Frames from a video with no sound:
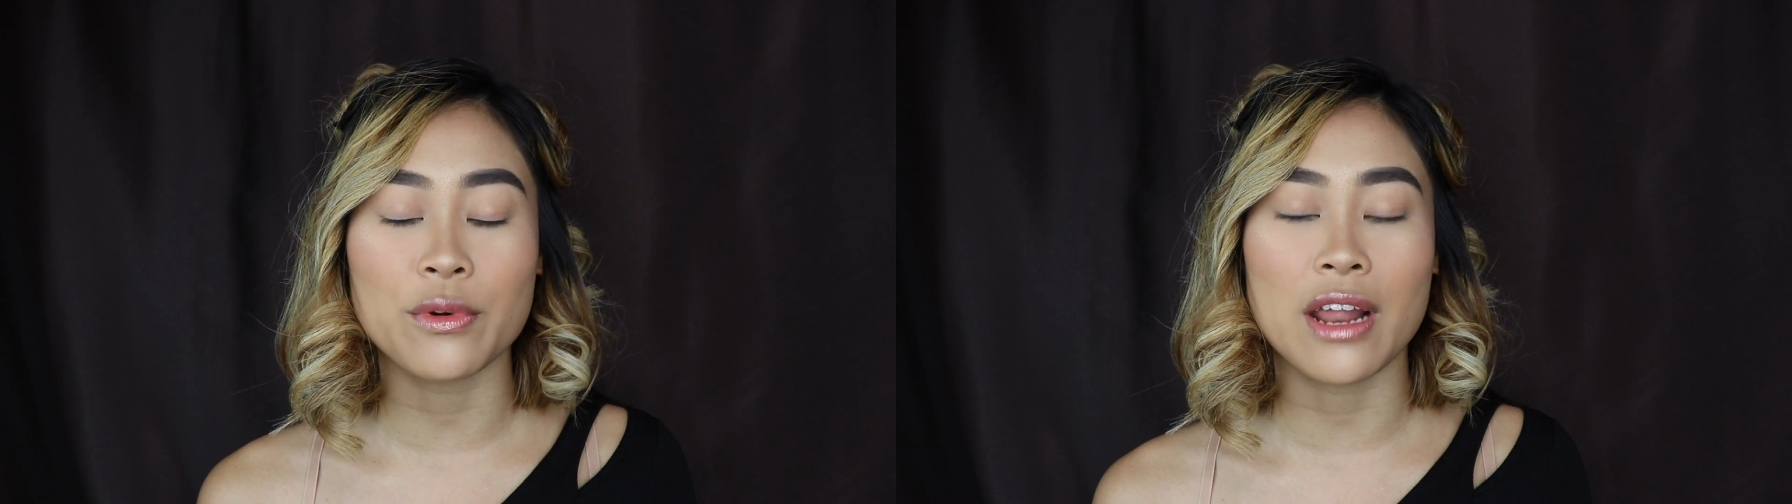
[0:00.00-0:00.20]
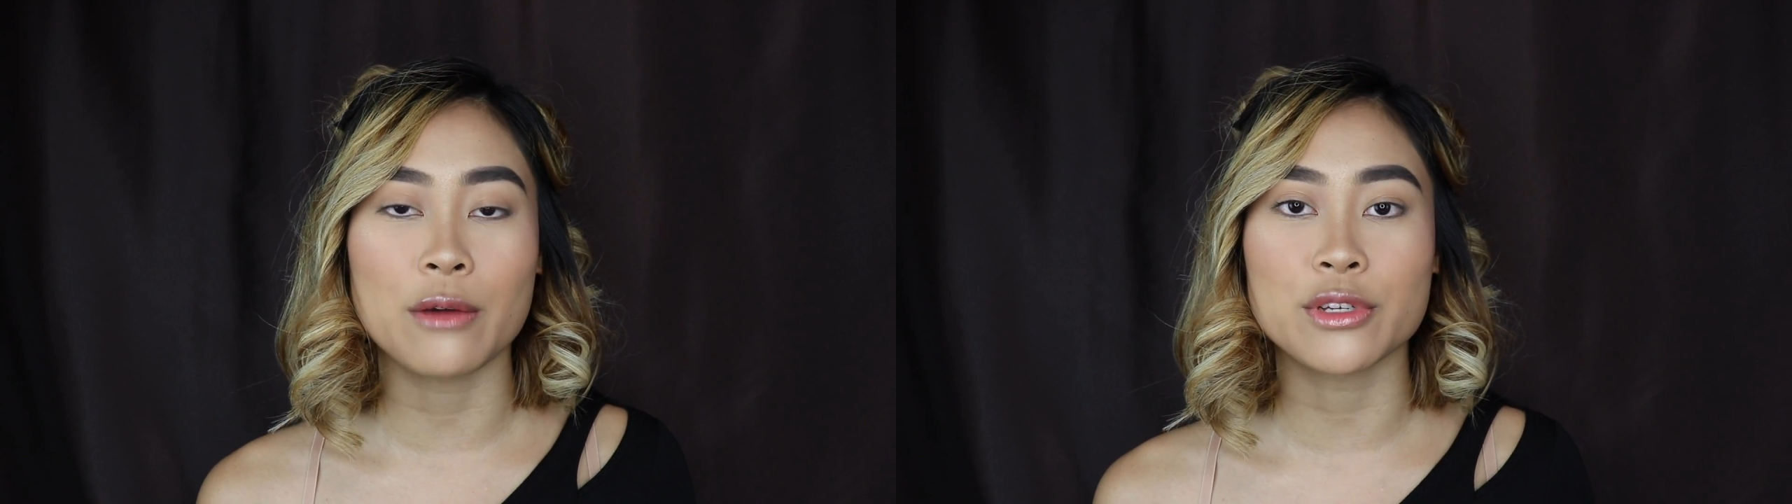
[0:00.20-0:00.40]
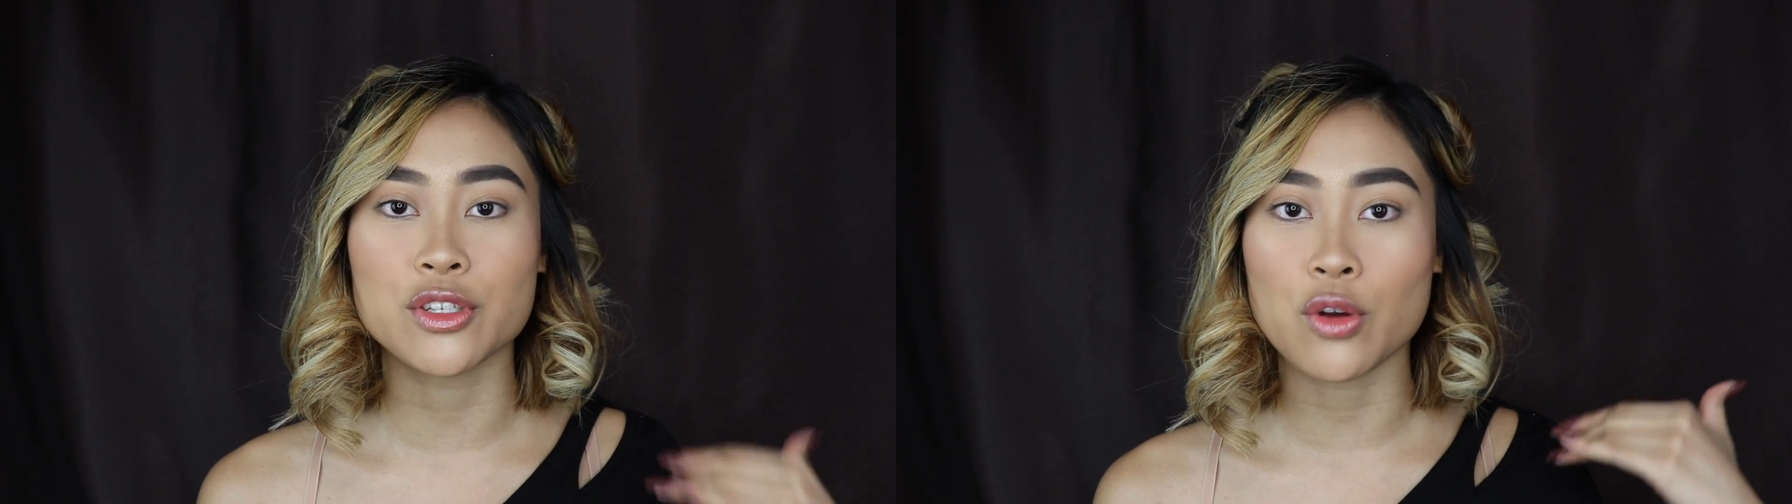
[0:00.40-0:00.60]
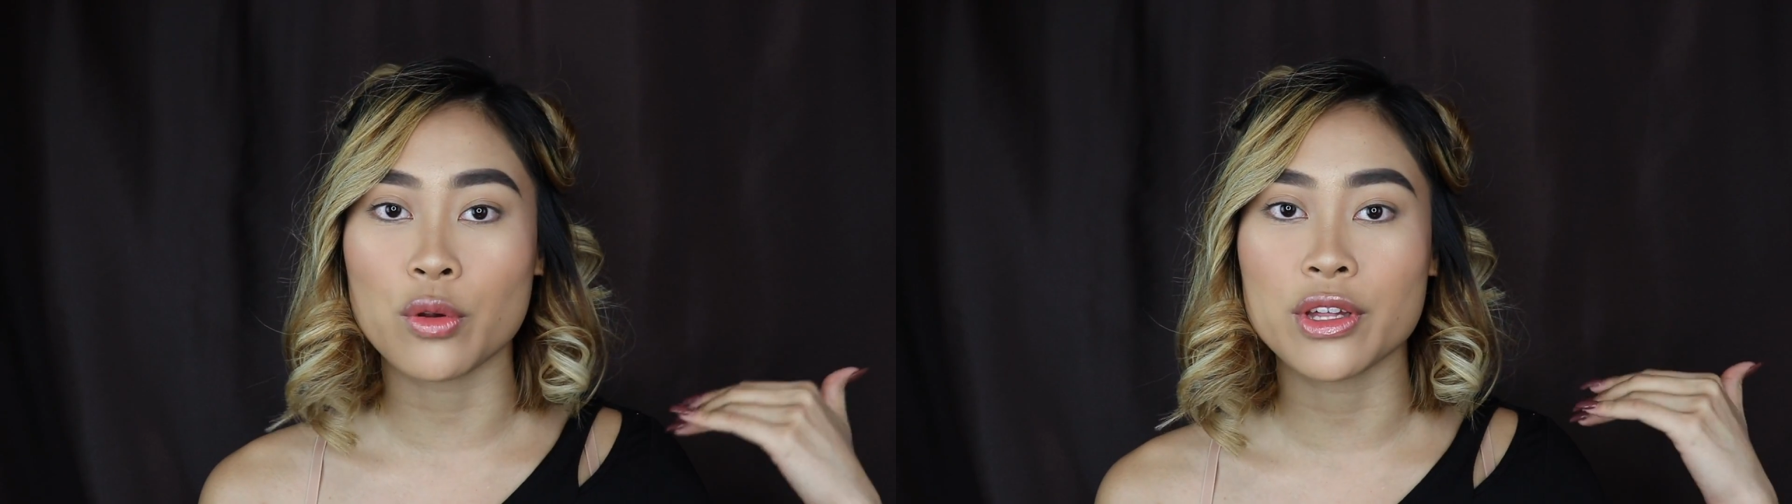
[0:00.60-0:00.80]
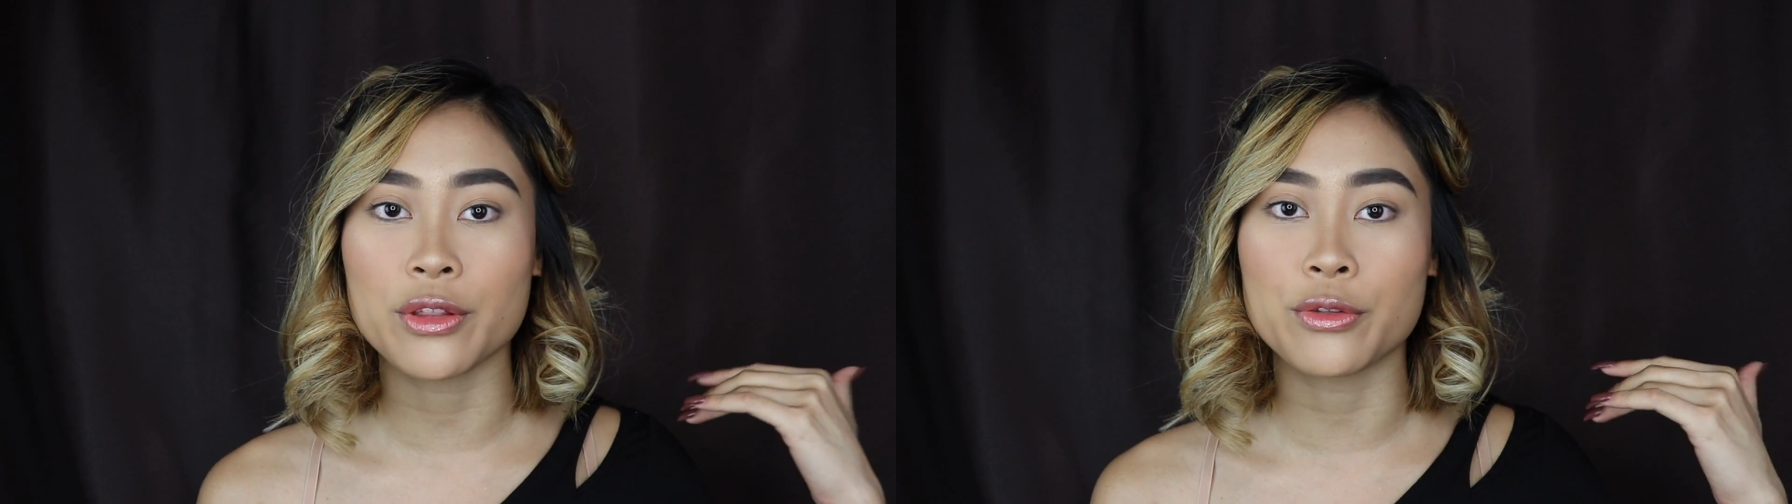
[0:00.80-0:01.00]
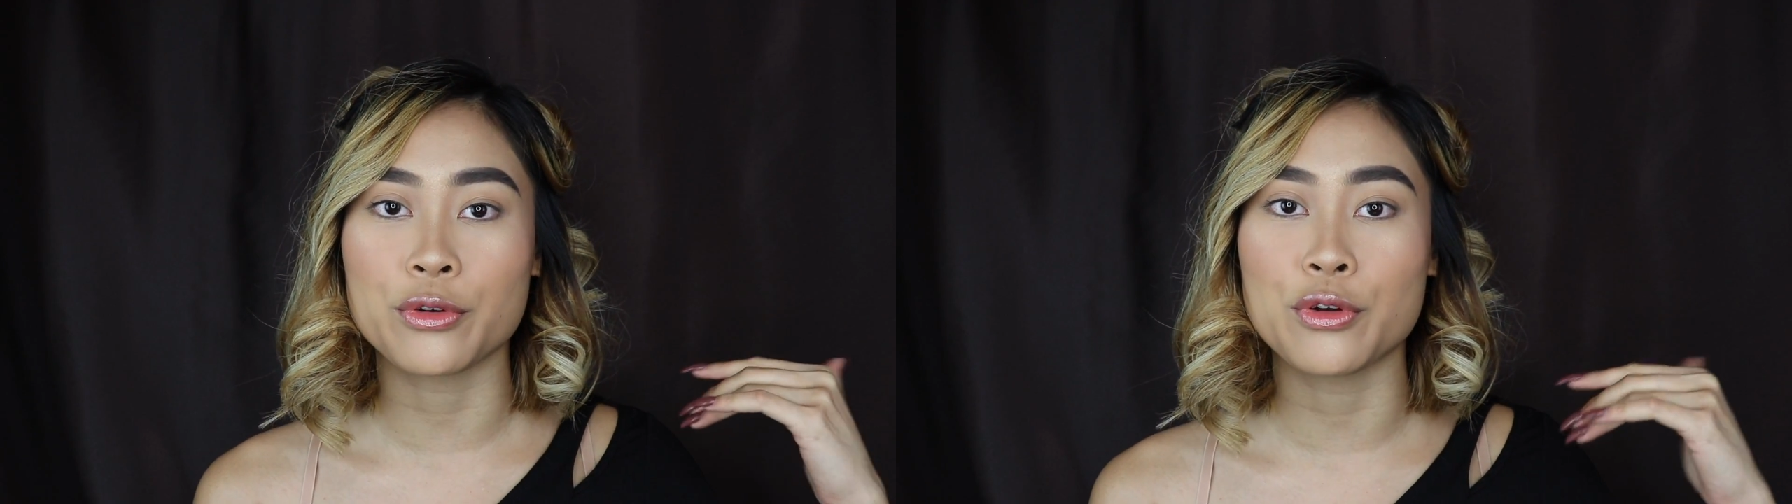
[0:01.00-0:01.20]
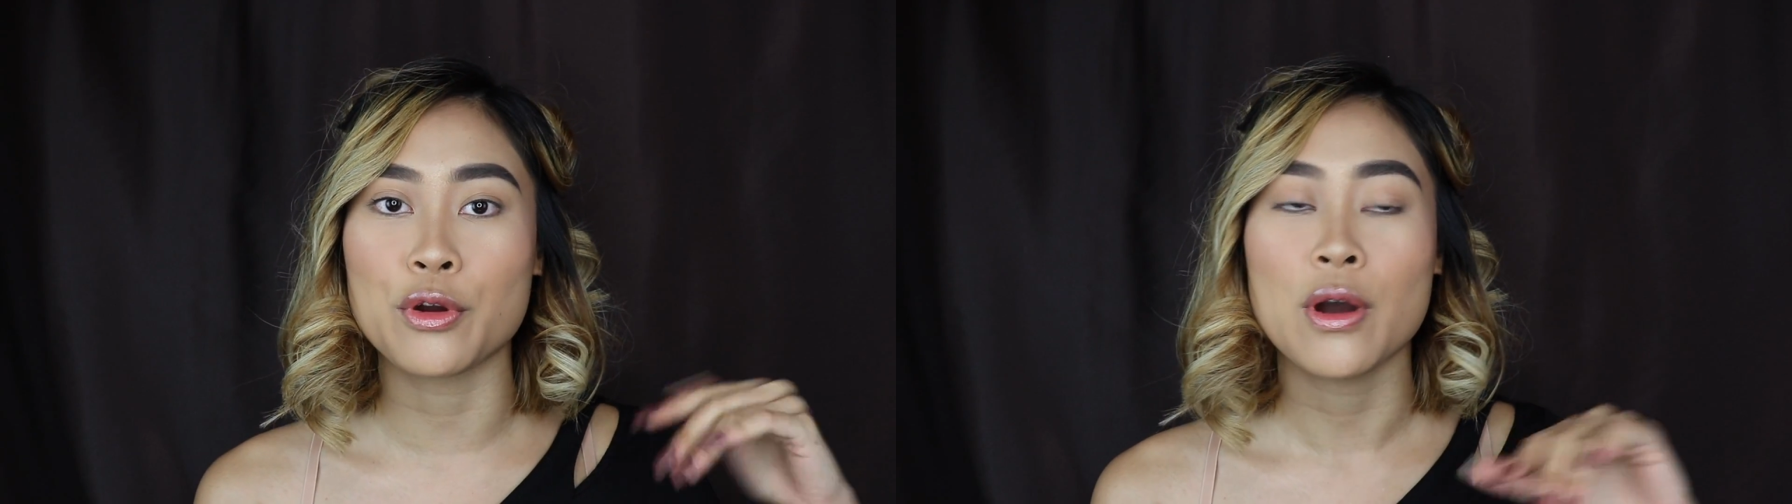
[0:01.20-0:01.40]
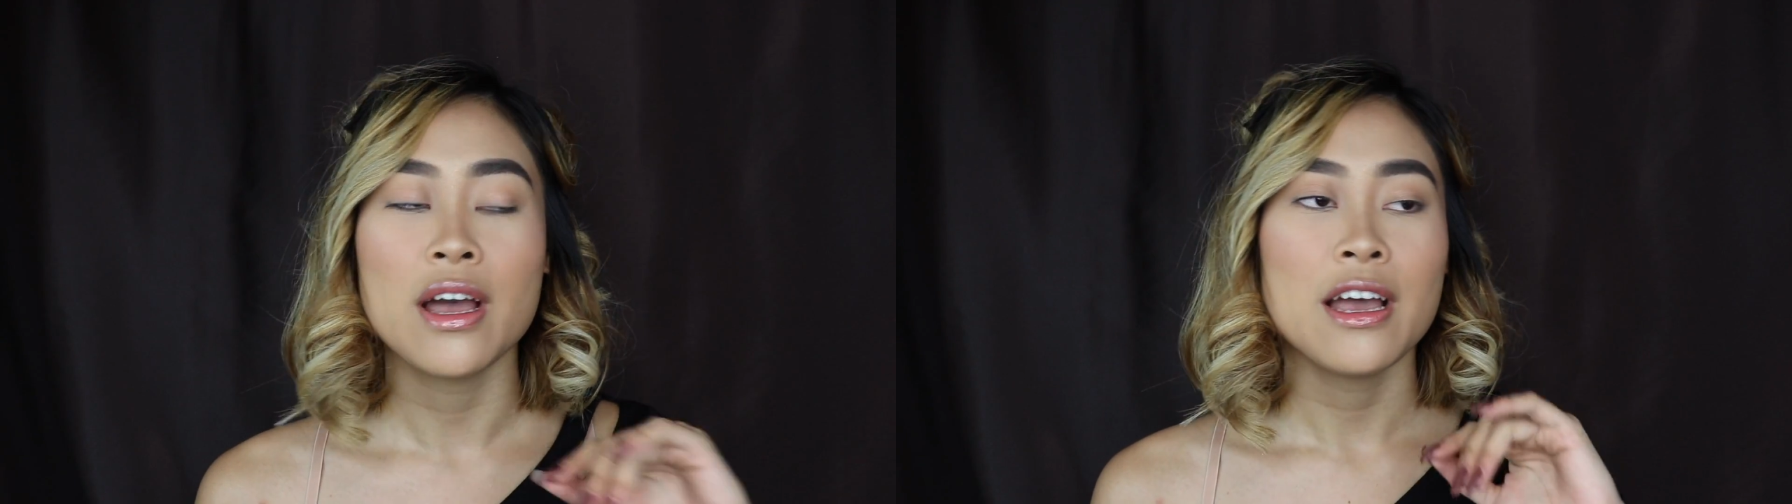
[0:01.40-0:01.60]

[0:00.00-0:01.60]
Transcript: when I was scrolling through